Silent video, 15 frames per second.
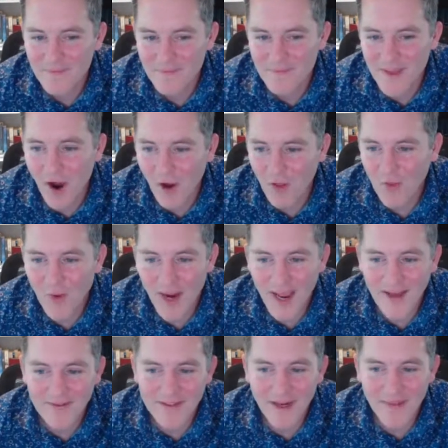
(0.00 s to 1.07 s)
Although I
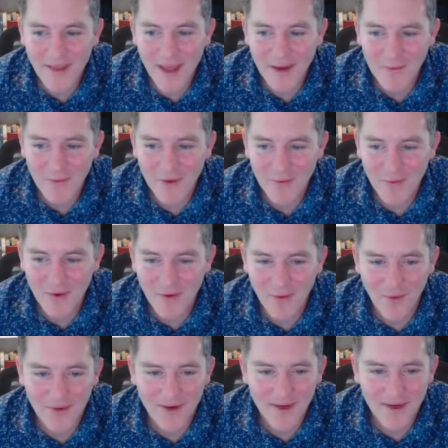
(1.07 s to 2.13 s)
have done that with
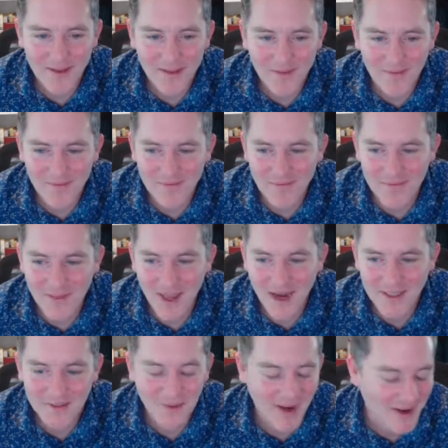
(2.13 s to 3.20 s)
recording the
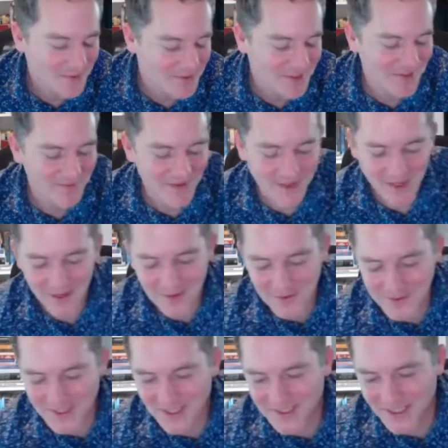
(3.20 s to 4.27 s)
actual how-to videos
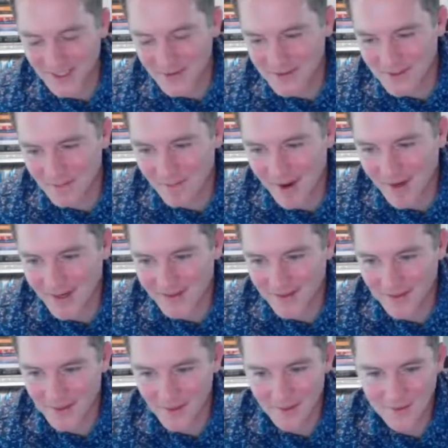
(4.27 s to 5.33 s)
because I use a mic that
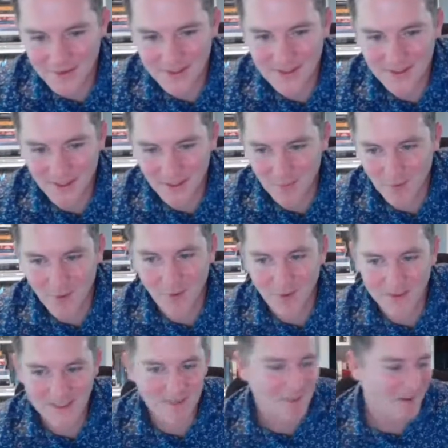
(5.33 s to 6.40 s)
goes, like,
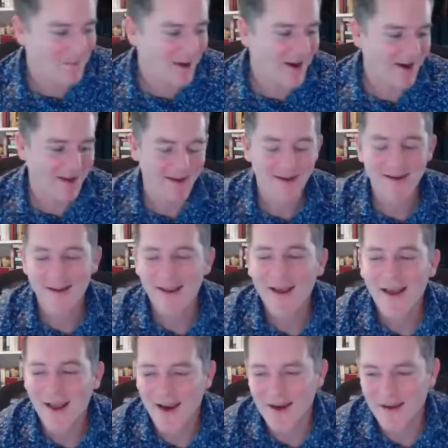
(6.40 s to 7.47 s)
records in my pocket.
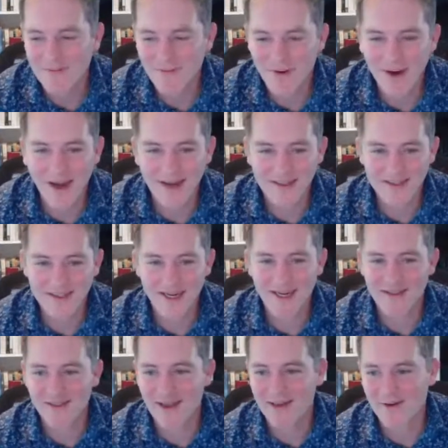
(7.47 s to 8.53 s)
And I've forgotten to take
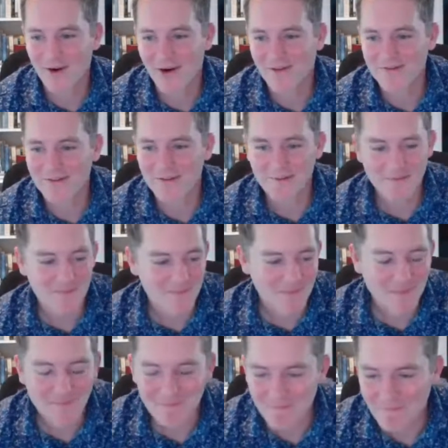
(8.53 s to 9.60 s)
that off.
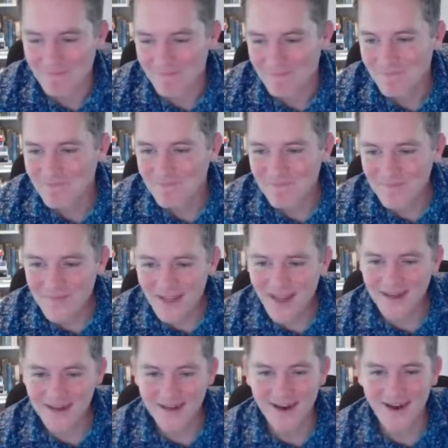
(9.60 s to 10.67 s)

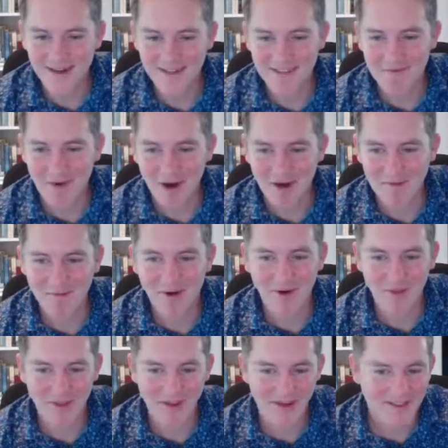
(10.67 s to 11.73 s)
And gotten some
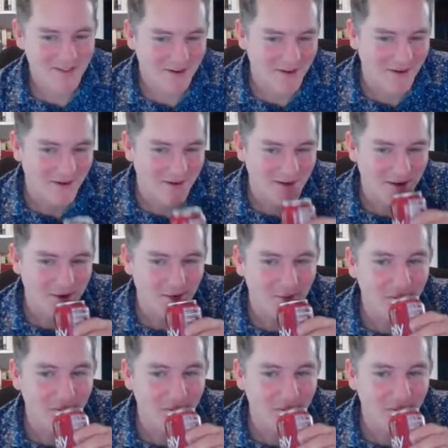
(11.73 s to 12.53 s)
oddball things on audio.